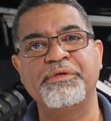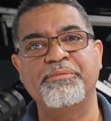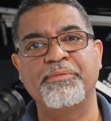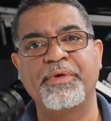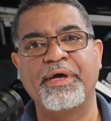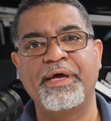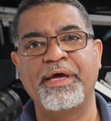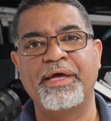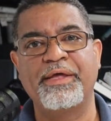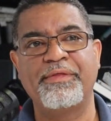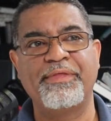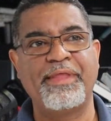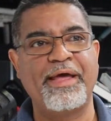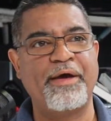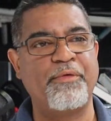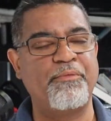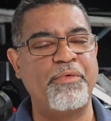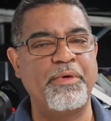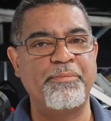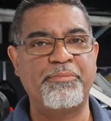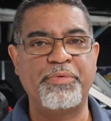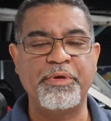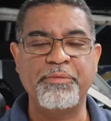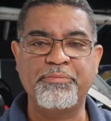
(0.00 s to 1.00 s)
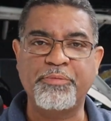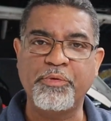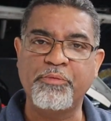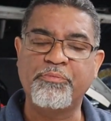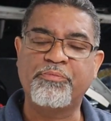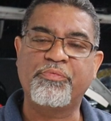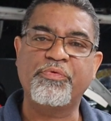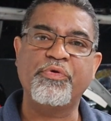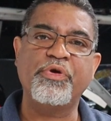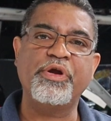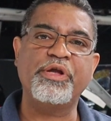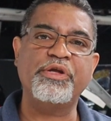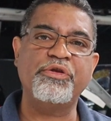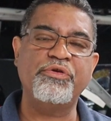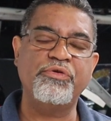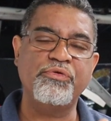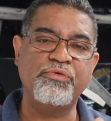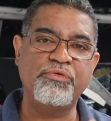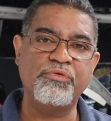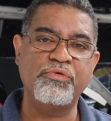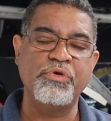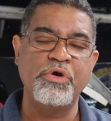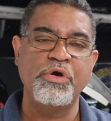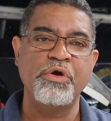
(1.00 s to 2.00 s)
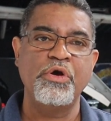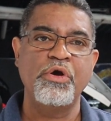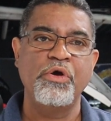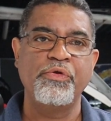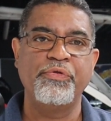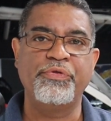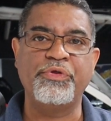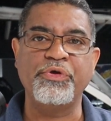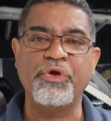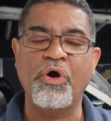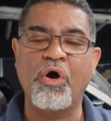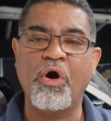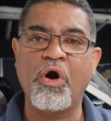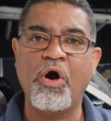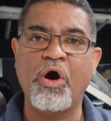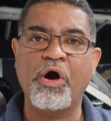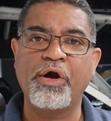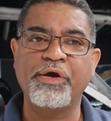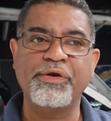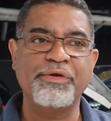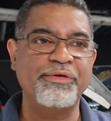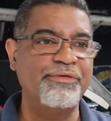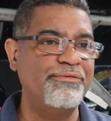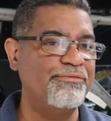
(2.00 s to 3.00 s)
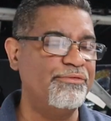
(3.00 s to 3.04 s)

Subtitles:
man, that when people bring you the art,